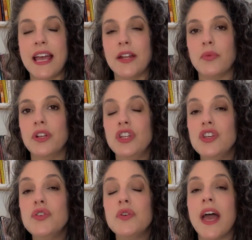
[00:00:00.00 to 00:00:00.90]
and when
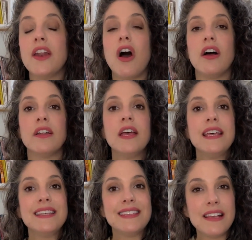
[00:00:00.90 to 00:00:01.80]
you get on
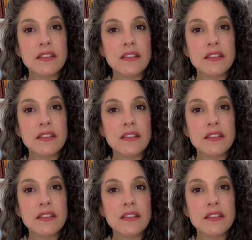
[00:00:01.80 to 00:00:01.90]
sales